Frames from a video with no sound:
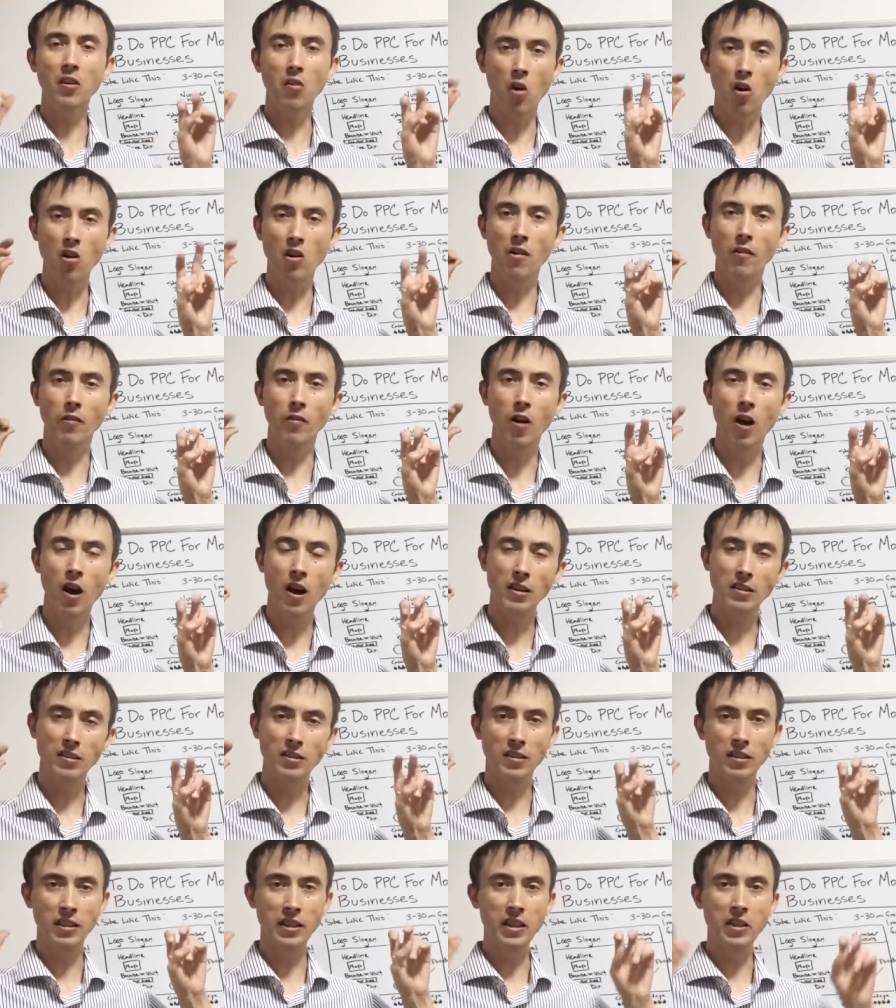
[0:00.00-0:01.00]
they call a
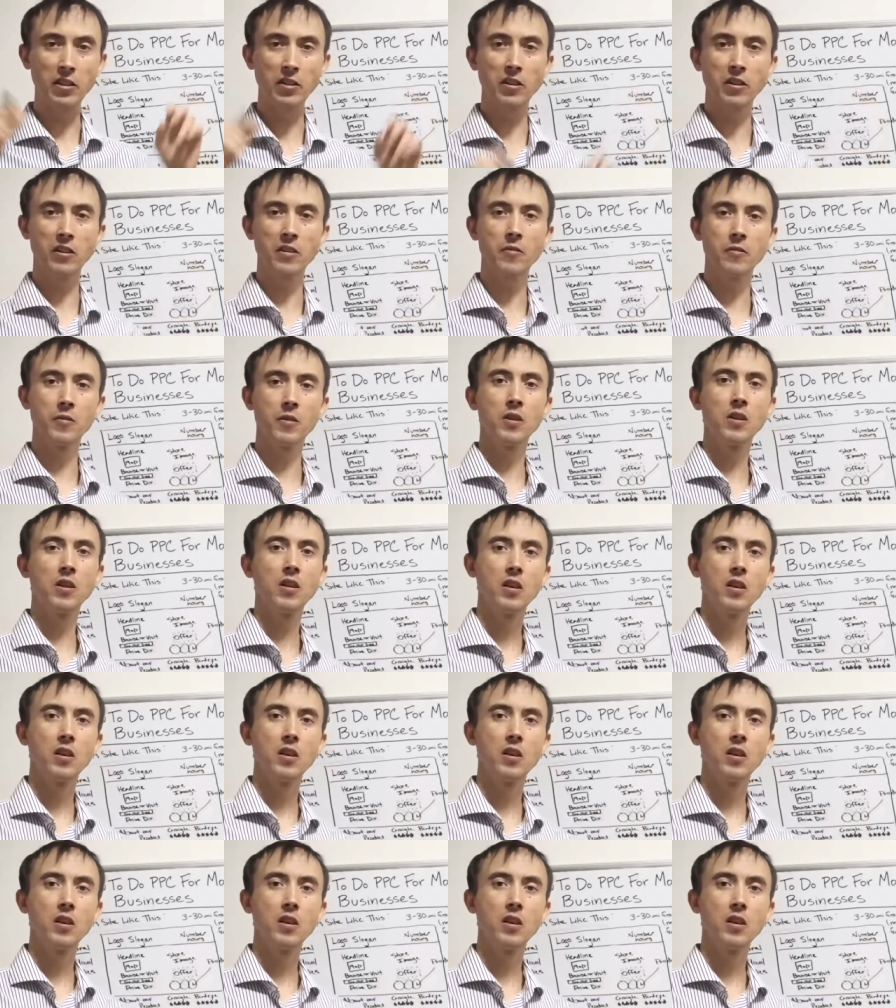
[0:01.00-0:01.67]
loss leader,